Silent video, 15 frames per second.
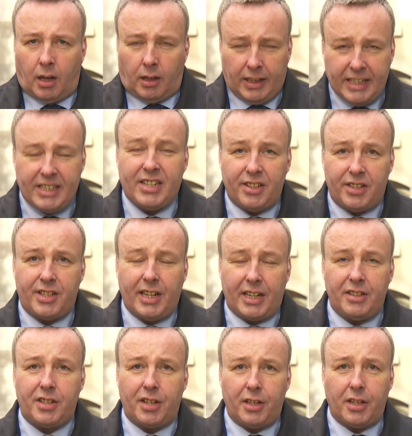latest
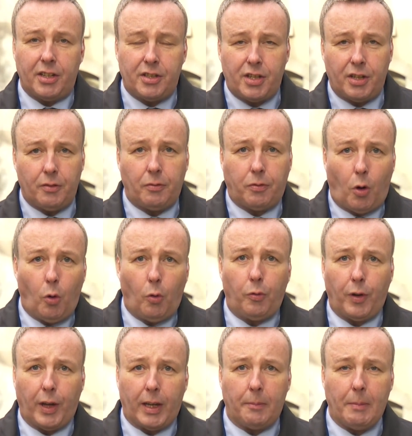incident
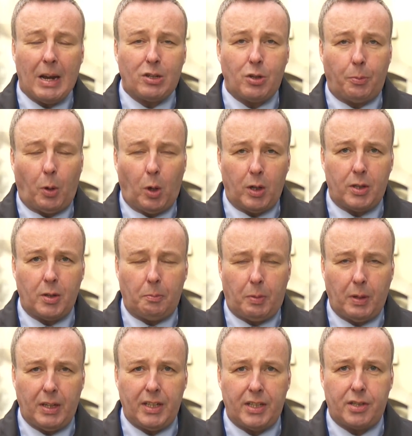involving Metropolitan
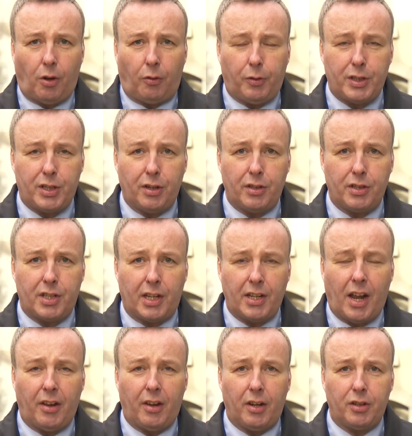Police officers,
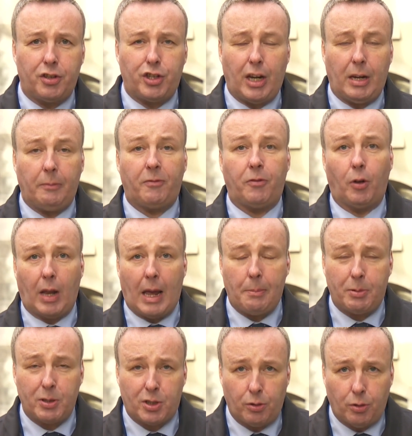another shameful
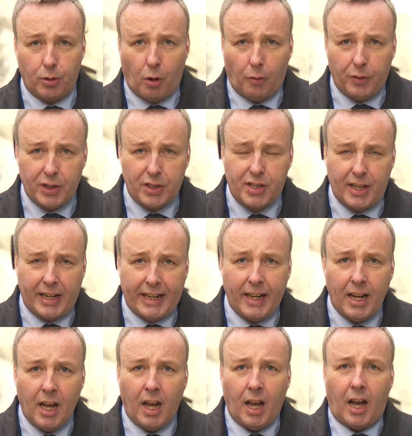episode,
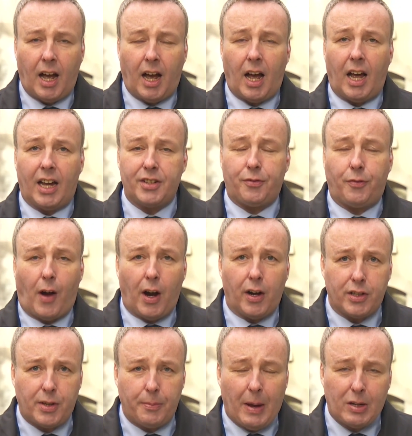obviously, as
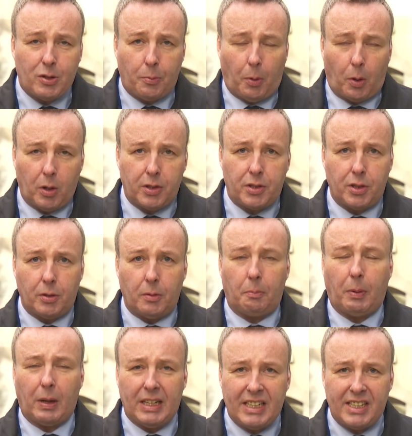far as the Metropolitan
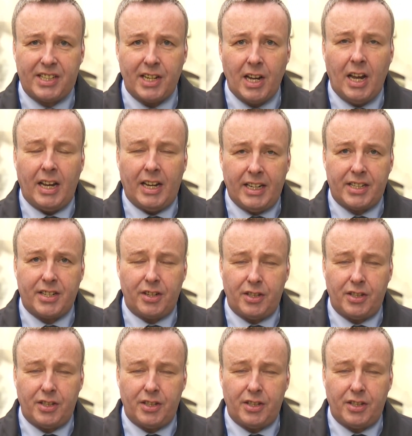Police is